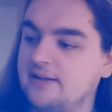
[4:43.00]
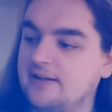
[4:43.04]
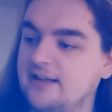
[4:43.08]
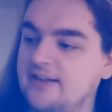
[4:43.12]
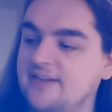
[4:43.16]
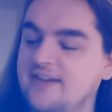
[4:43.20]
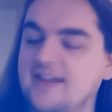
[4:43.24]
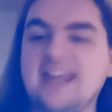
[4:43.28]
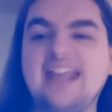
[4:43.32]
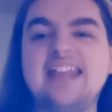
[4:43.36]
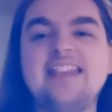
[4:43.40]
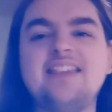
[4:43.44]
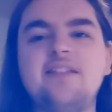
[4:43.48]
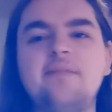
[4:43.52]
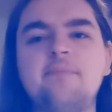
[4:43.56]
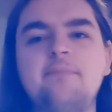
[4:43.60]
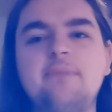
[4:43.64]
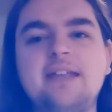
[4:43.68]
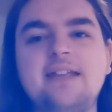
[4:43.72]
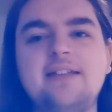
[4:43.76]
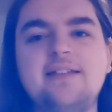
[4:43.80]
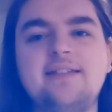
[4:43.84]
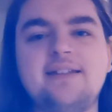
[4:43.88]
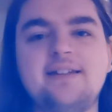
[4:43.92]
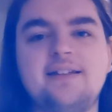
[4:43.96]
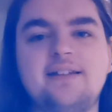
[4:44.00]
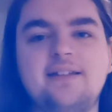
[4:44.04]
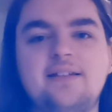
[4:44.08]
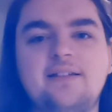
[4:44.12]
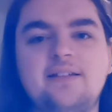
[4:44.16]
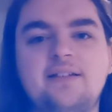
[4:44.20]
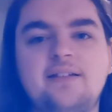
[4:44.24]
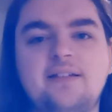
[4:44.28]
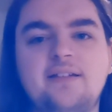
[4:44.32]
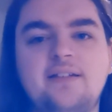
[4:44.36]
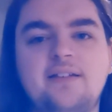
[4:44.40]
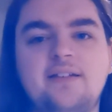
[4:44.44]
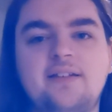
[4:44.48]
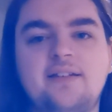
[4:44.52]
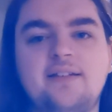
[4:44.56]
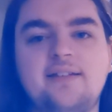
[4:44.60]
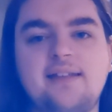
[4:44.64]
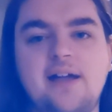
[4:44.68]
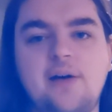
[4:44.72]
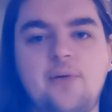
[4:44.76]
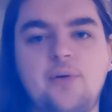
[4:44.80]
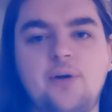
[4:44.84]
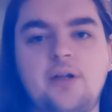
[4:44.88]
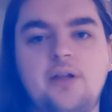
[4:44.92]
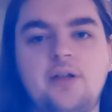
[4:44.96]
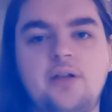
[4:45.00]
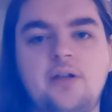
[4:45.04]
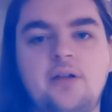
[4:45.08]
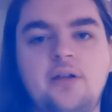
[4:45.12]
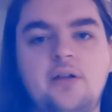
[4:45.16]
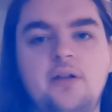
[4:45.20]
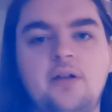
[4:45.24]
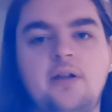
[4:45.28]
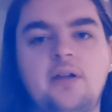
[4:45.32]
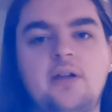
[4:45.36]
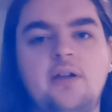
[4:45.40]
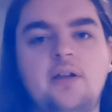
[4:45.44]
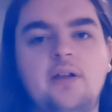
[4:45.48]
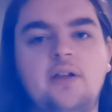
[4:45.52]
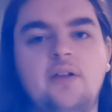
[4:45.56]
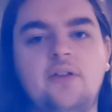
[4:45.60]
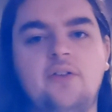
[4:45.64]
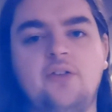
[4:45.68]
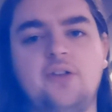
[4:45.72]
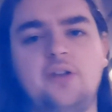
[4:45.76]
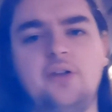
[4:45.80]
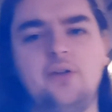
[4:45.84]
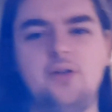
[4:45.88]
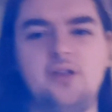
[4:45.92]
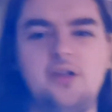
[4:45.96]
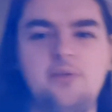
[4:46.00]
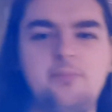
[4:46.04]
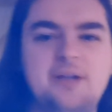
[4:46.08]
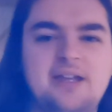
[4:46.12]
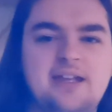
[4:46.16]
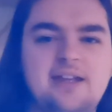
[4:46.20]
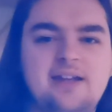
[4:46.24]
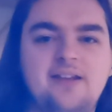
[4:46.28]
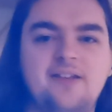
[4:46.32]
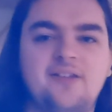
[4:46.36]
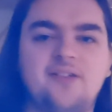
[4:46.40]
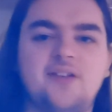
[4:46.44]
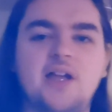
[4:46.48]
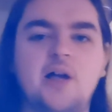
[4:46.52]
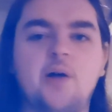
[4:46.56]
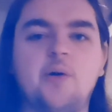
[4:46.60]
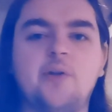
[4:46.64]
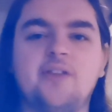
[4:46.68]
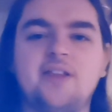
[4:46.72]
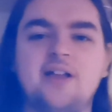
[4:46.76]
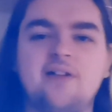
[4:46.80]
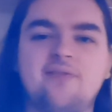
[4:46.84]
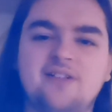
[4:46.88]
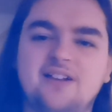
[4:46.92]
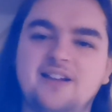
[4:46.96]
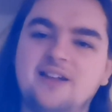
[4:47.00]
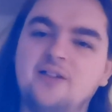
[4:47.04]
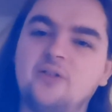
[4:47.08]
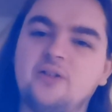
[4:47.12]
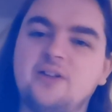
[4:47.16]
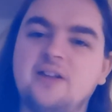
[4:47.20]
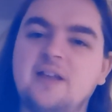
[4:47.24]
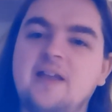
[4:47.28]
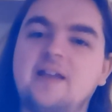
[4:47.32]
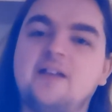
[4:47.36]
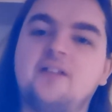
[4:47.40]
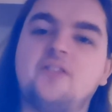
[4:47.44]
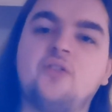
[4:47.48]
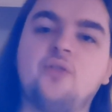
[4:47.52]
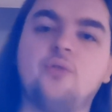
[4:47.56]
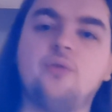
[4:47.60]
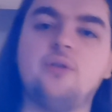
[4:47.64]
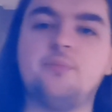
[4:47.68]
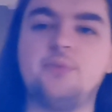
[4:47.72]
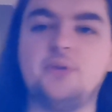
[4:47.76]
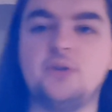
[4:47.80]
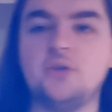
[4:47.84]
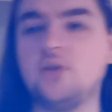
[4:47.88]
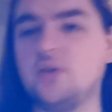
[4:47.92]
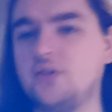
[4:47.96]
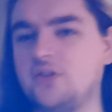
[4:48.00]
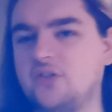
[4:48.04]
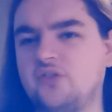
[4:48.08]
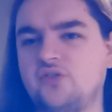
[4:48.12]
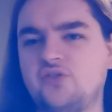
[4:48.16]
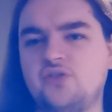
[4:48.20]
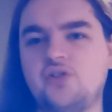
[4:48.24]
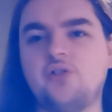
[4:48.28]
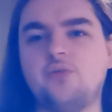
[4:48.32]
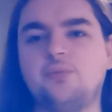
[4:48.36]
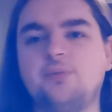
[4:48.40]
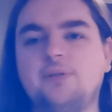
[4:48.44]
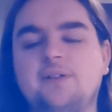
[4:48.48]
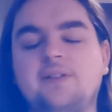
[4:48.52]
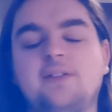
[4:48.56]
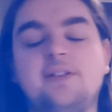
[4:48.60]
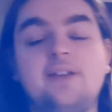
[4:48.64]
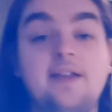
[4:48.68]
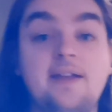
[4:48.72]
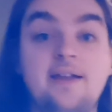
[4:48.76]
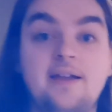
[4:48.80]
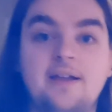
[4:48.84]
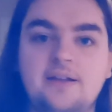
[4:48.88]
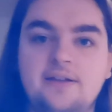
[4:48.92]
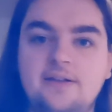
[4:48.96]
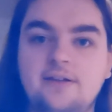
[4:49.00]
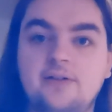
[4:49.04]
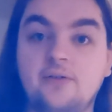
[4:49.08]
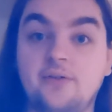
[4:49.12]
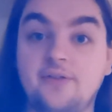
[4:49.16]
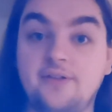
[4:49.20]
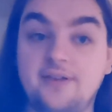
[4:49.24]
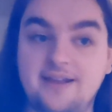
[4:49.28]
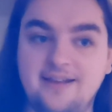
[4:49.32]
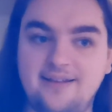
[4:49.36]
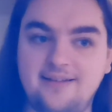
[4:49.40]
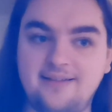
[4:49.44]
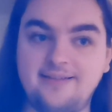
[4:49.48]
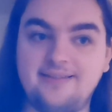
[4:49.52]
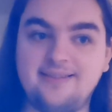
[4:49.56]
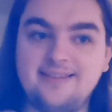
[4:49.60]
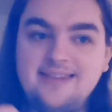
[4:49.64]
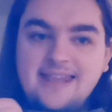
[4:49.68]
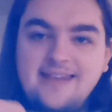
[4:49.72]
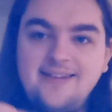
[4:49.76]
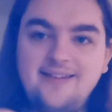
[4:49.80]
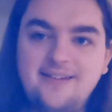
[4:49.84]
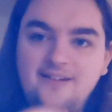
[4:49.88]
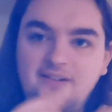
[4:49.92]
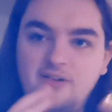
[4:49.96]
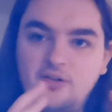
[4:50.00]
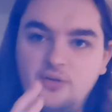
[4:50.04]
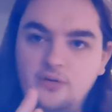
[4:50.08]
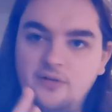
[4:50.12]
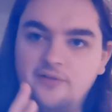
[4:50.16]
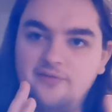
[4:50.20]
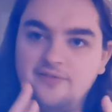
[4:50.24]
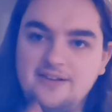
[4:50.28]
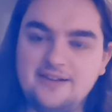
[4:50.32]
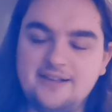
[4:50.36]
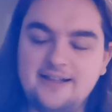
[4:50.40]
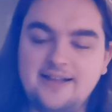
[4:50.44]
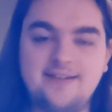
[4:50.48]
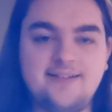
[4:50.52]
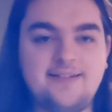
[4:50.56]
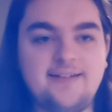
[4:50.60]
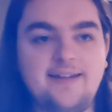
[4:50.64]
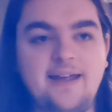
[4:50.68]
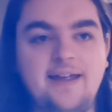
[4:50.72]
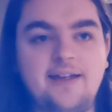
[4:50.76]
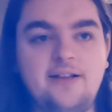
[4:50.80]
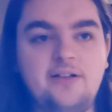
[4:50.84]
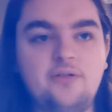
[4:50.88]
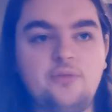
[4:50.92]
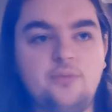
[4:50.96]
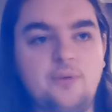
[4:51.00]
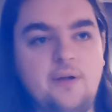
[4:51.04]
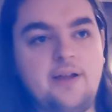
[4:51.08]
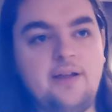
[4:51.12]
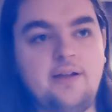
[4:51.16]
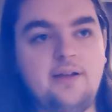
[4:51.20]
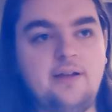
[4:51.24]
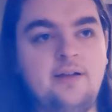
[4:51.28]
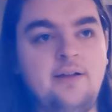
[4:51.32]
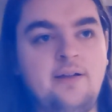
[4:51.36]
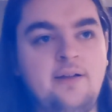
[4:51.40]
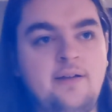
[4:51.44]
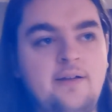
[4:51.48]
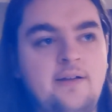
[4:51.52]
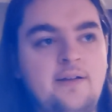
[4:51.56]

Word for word: let's say intermediate sour. So you your beginner sours have a little kick to it, but not stupid. And you got this, this is sort of in that scale where